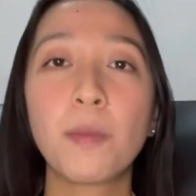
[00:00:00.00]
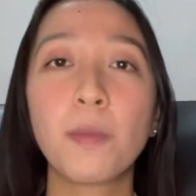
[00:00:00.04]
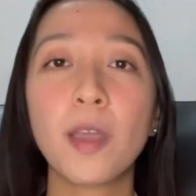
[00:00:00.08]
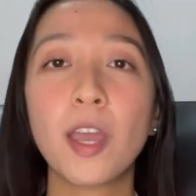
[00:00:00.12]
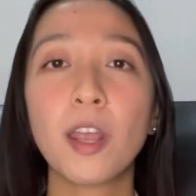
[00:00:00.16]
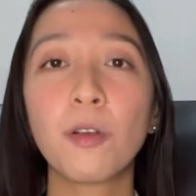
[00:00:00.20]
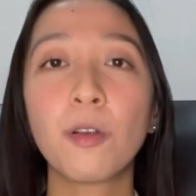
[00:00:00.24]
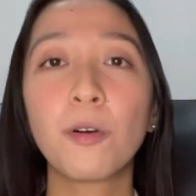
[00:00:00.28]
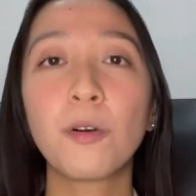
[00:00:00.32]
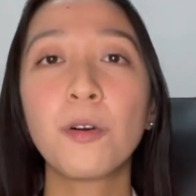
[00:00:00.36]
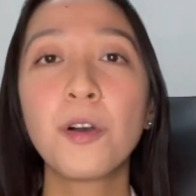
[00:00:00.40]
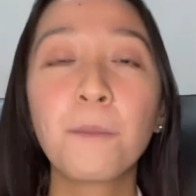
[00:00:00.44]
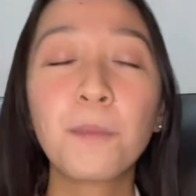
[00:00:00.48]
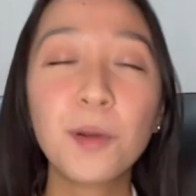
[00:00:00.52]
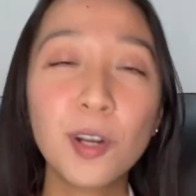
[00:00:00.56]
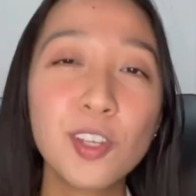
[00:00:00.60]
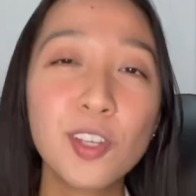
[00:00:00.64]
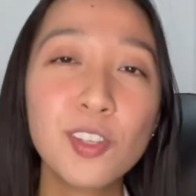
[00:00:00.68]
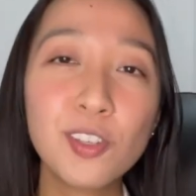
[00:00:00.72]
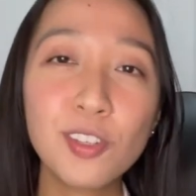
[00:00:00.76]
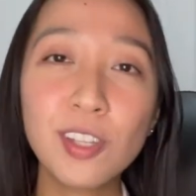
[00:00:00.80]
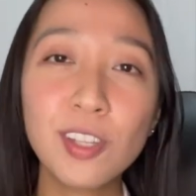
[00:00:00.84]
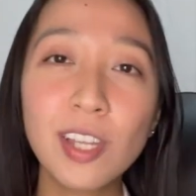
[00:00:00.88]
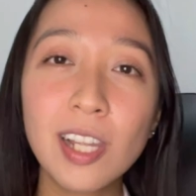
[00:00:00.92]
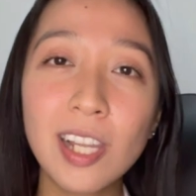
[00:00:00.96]
Pero
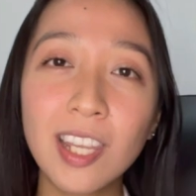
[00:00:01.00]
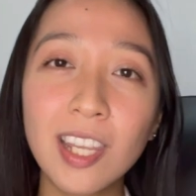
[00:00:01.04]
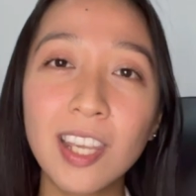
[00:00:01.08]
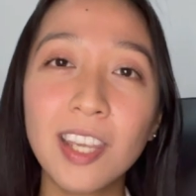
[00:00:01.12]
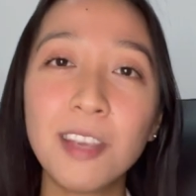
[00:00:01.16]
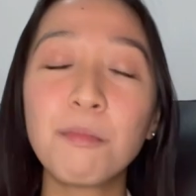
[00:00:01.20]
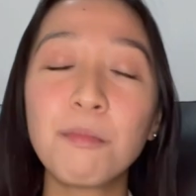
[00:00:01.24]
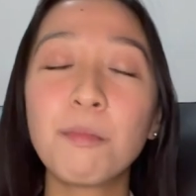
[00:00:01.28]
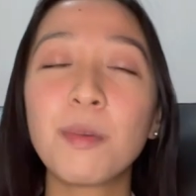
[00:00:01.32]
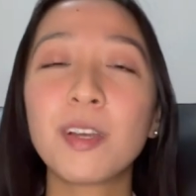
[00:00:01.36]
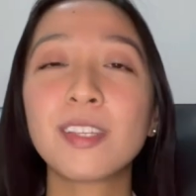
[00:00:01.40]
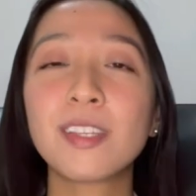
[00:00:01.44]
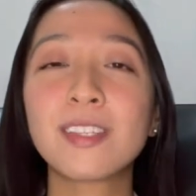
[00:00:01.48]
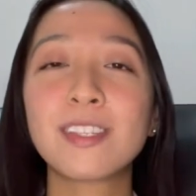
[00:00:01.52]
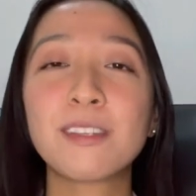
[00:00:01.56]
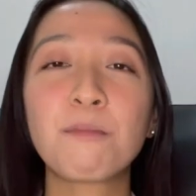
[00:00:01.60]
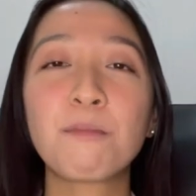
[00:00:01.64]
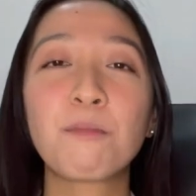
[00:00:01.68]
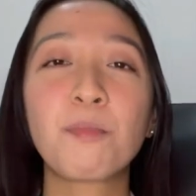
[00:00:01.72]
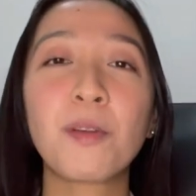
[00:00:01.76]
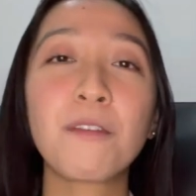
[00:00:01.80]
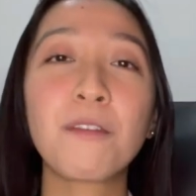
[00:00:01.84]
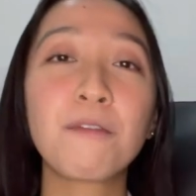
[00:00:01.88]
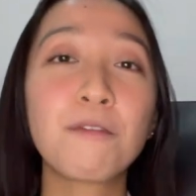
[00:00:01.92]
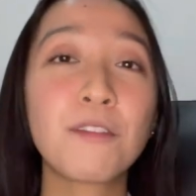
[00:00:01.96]
personally, mas
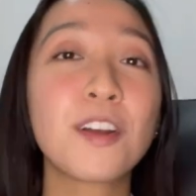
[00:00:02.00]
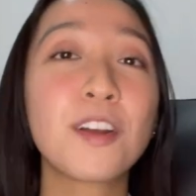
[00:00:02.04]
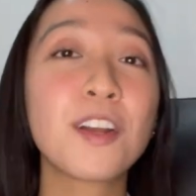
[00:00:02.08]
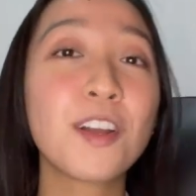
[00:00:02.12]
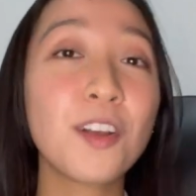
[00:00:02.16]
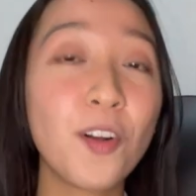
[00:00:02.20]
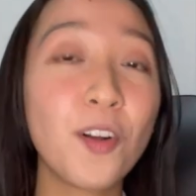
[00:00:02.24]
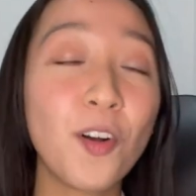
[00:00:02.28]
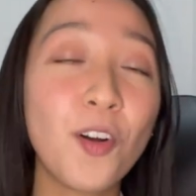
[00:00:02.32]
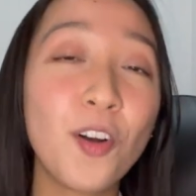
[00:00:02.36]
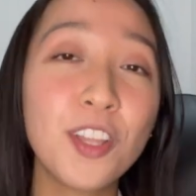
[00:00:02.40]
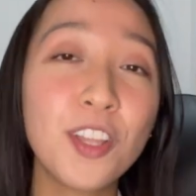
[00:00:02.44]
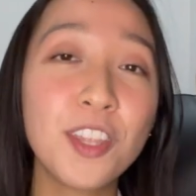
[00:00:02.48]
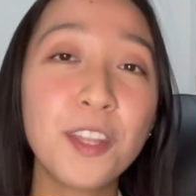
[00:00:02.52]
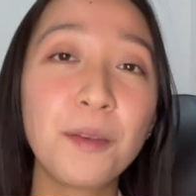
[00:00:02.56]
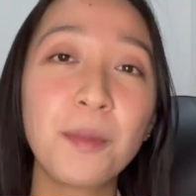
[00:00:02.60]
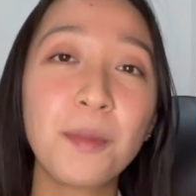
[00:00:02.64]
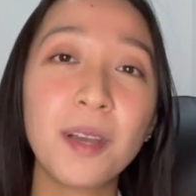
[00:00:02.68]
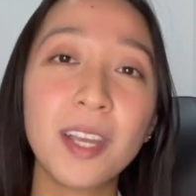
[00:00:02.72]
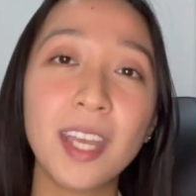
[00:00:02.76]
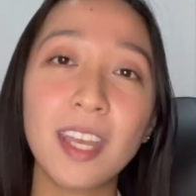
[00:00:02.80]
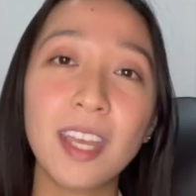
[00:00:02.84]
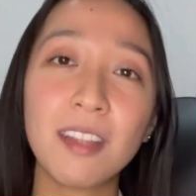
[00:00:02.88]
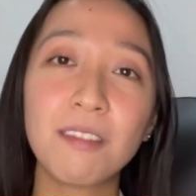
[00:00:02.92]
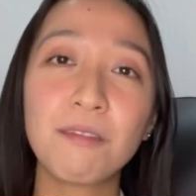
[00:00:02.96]
prefer ko na
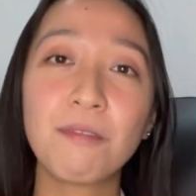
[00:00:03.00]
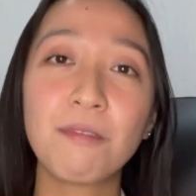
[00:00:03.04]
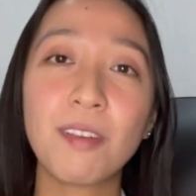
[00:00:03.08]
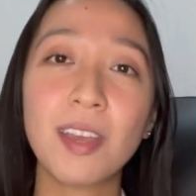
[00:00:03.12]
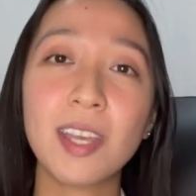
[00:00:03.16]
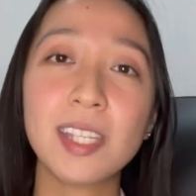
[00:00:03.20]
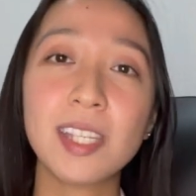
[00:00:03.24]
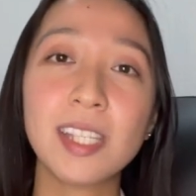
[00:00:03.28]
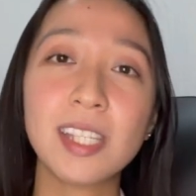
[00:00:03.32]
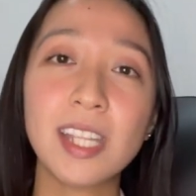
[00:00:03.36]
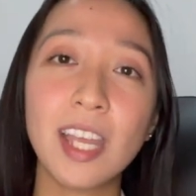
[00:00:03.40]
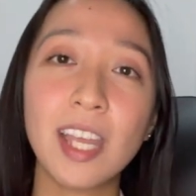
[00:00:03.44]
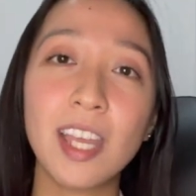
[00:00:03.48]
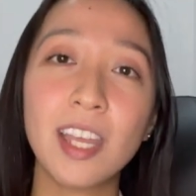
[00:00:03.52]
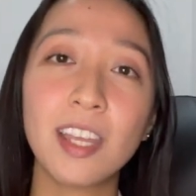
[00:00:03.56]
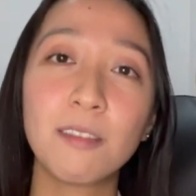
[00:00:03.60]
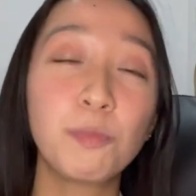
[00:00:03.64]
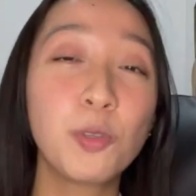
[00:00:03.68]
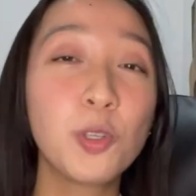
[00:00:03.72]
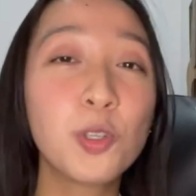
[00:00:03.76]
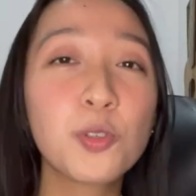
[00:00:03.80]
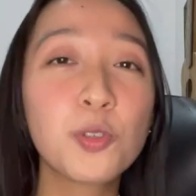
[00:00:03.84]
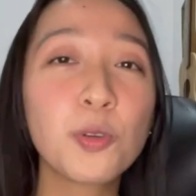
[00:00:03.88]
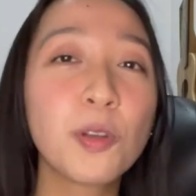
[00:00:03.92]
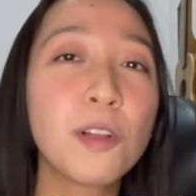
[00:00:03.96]
mag-invest
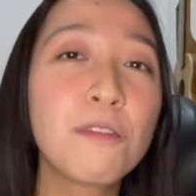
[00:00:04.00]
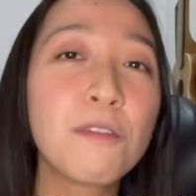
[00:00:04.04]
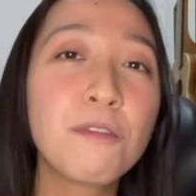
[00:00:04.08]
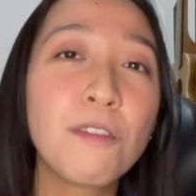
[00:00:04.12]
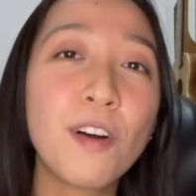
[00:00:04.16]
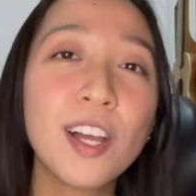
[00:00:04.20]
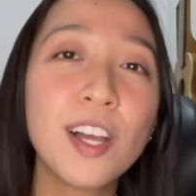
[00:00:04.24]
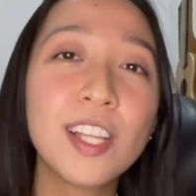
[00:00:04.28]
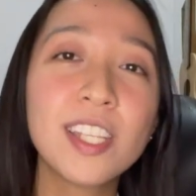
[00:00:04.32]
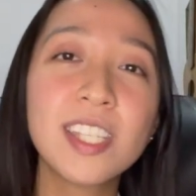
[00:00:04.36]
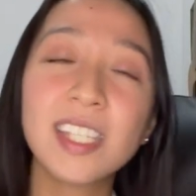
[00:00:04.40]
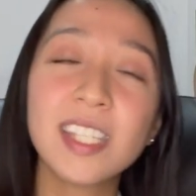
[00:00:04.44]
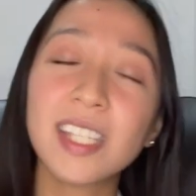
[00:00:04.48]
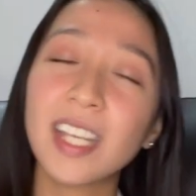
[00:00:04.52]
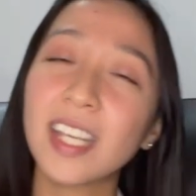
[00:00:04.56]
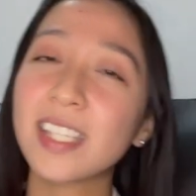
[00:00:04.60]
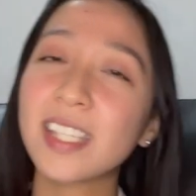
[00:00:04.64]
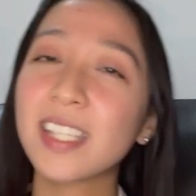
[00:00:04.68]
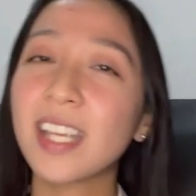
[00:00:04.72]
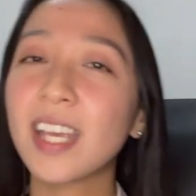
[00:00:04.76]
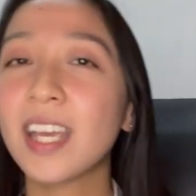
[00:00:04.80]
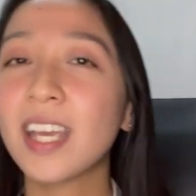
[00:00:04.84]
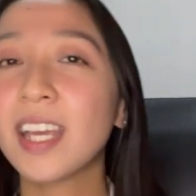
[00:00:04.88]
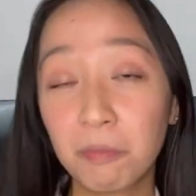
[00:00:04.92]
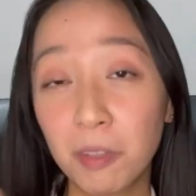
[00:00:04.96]
in mutual funds
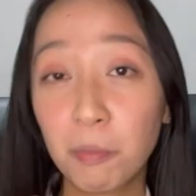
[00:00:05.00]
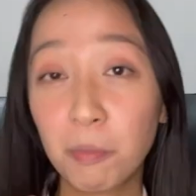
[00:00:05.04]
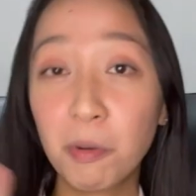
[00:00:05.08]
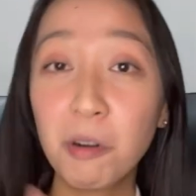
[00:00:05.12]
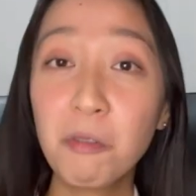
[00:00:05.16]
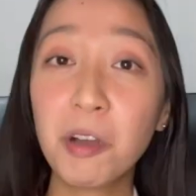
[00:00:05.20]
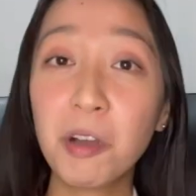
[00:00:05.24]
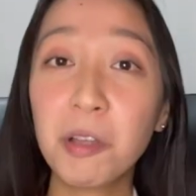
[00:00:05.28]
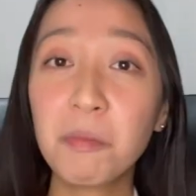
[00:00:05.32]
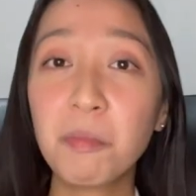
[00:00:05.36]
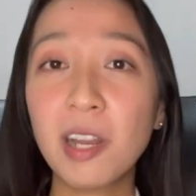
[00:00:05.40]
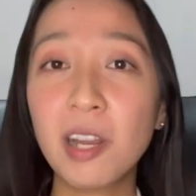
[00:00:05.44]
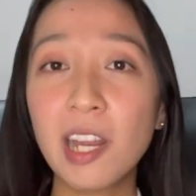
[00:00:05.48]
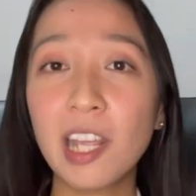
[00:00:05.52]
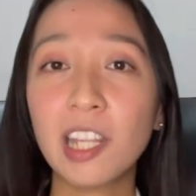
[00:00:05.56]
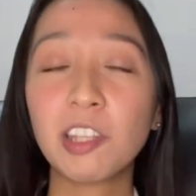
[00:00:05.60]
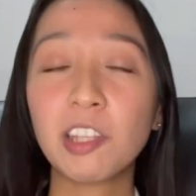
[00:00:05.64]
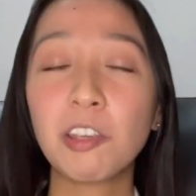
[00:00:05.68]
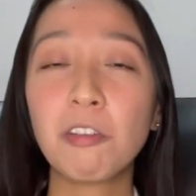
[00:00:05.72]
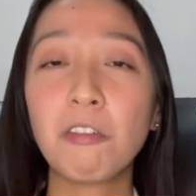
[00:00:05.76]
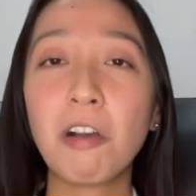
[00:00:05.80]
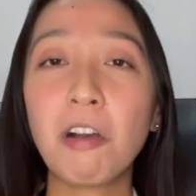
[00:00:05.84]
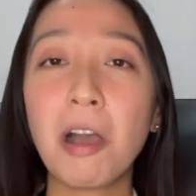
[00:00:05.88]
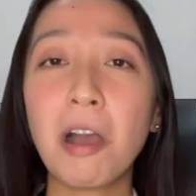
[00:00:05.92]
kasi number one, maliit yung